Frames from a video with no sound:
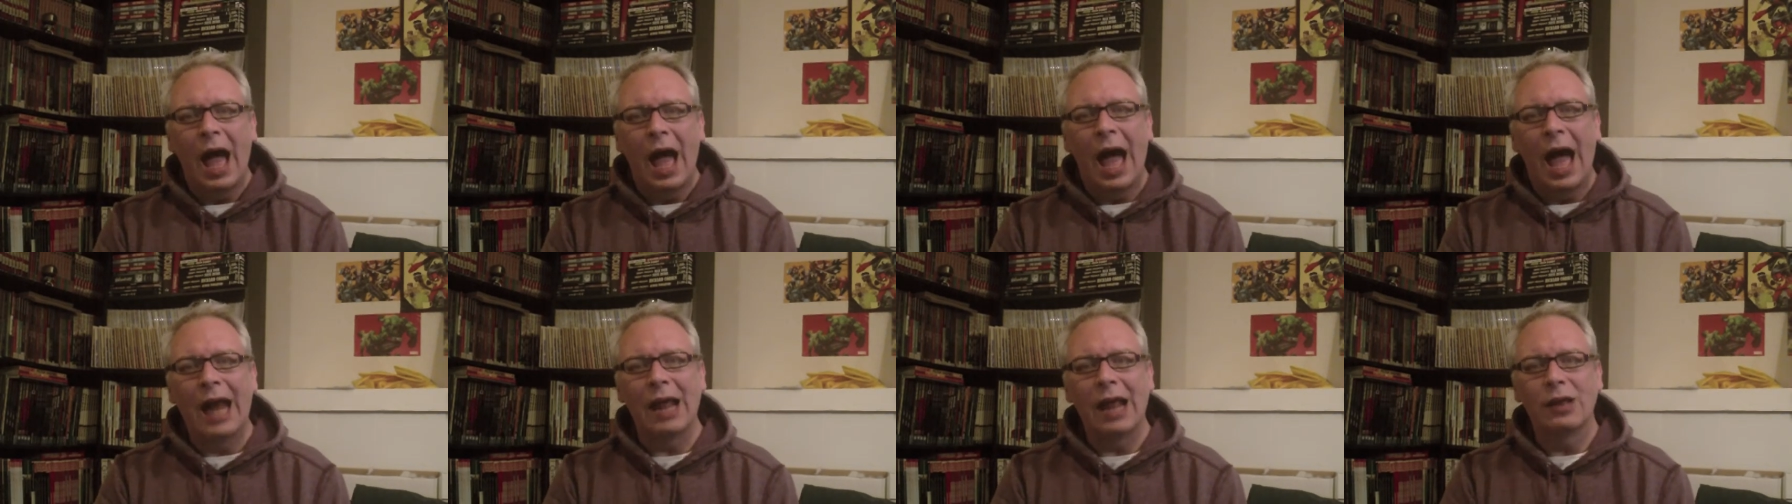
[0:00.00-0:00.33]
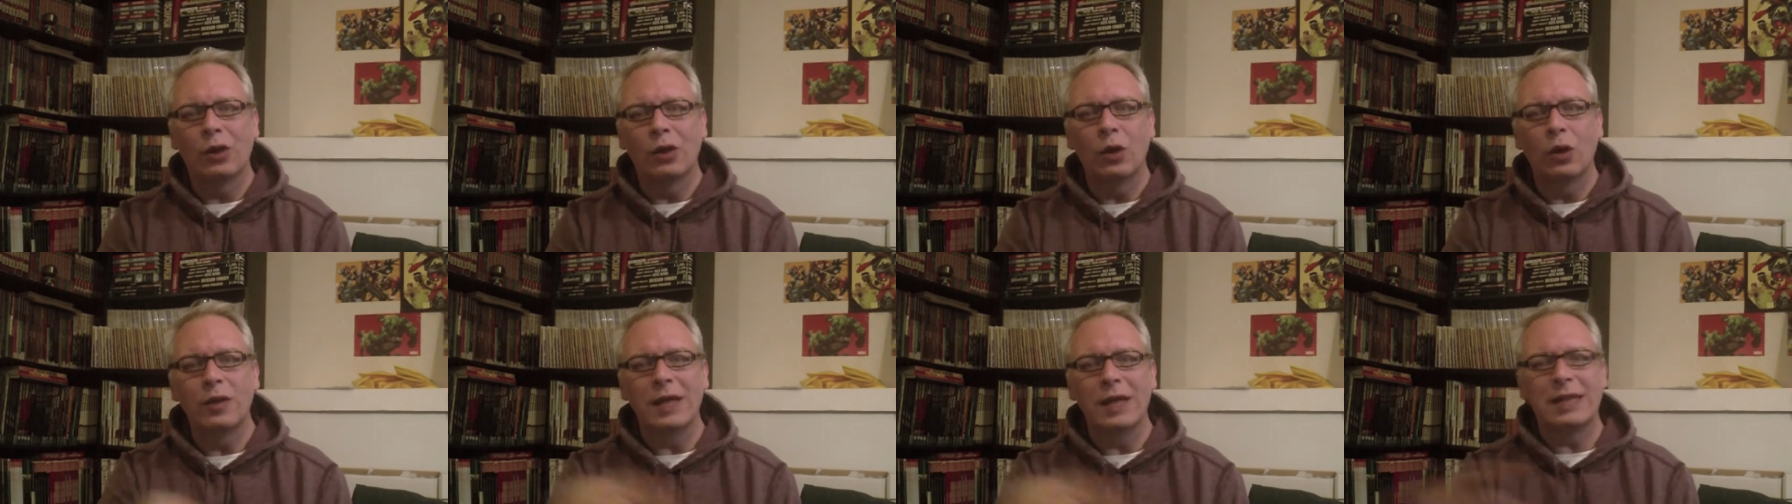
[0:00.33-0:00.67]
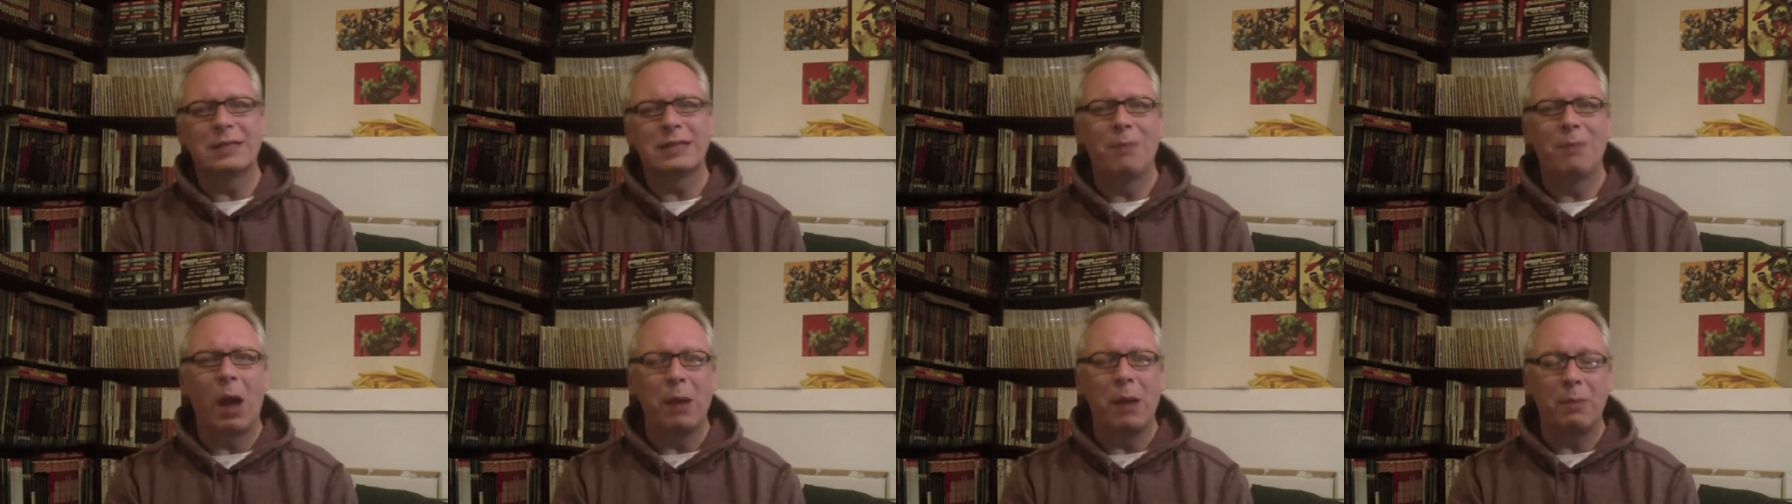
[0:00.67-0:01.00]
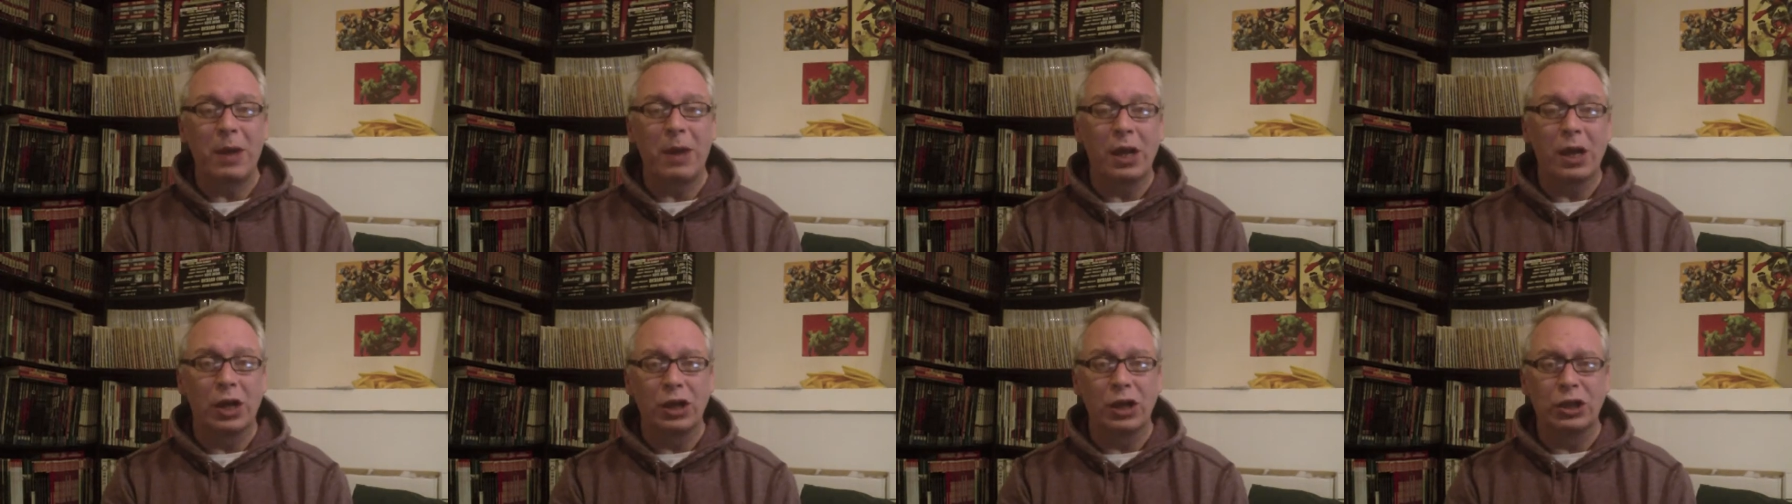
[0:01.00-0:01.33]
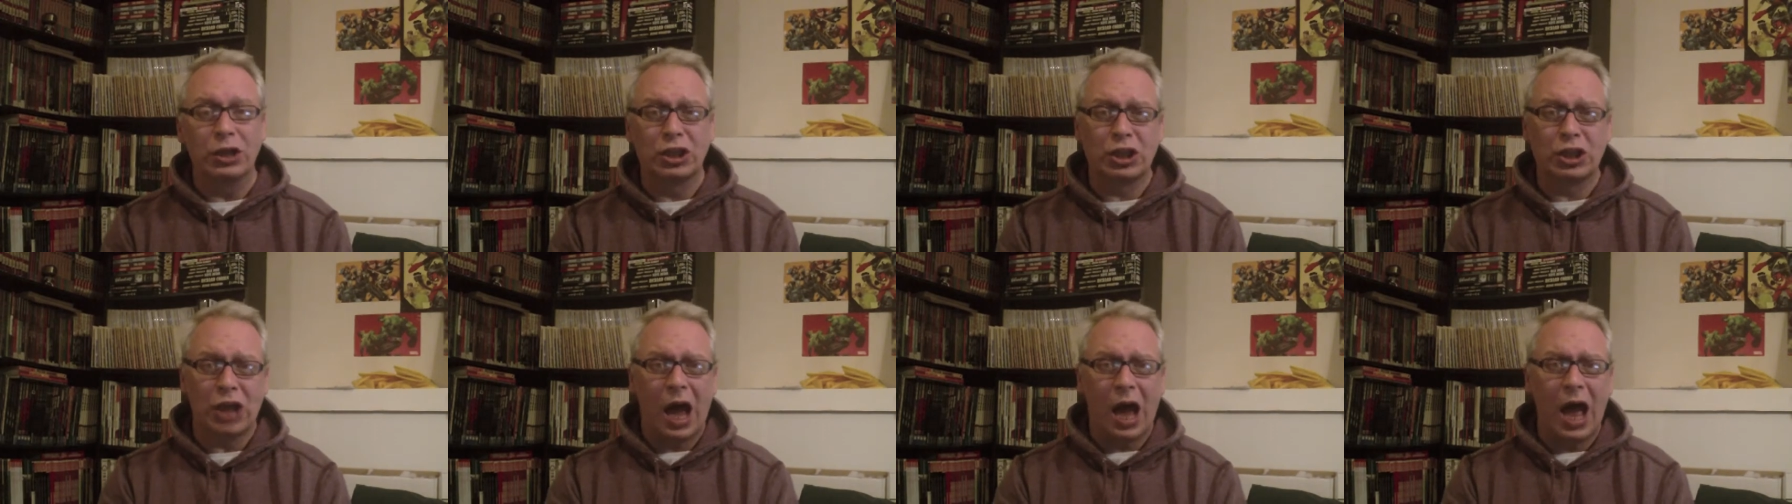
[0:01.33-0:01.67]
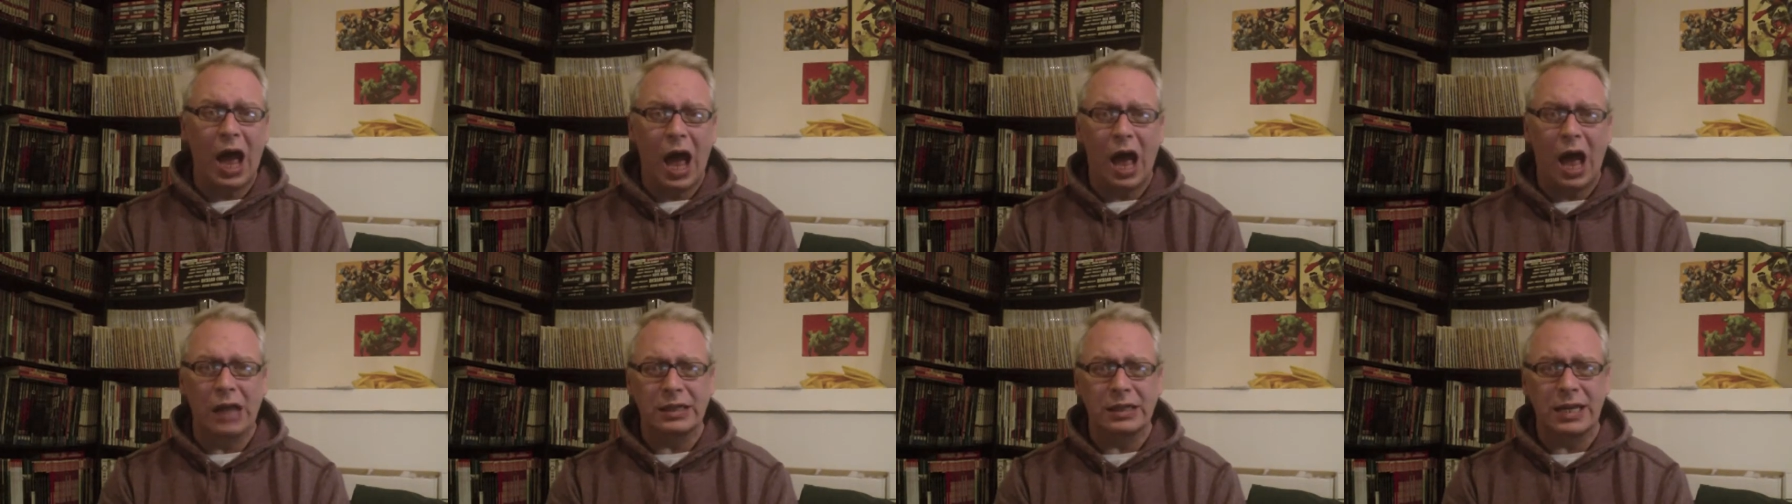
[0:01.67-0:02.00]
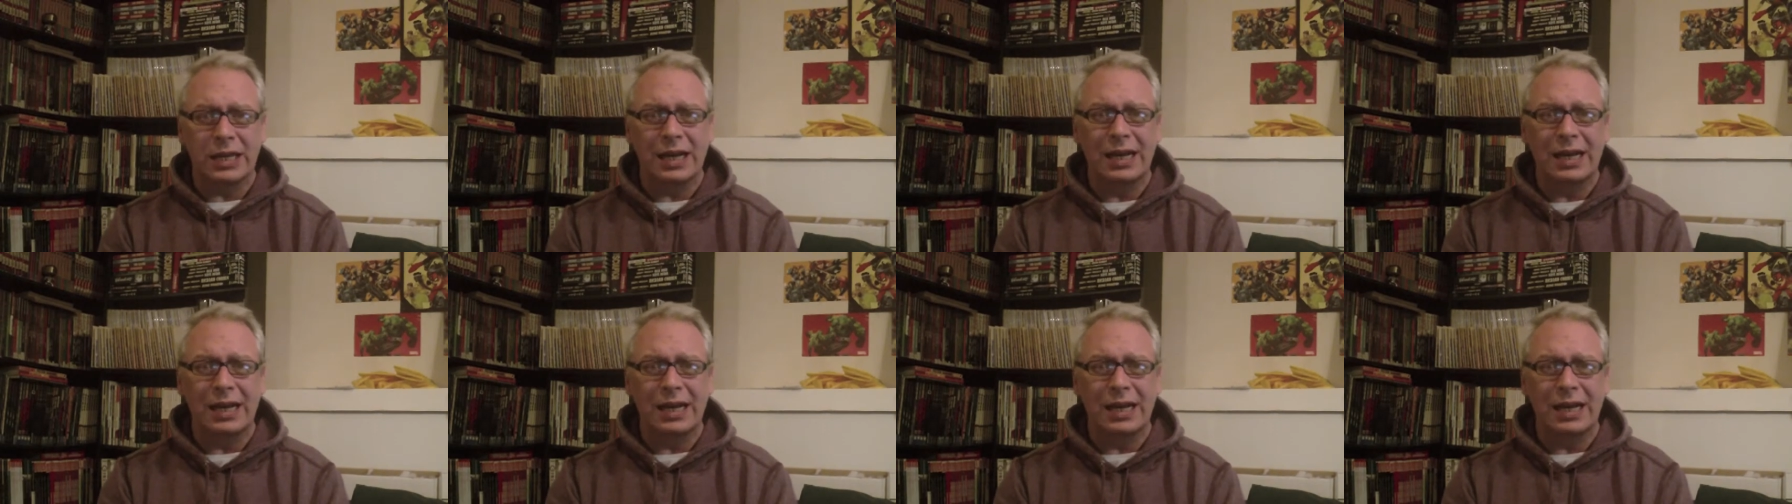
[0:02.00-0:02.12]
And I thought this might be a good start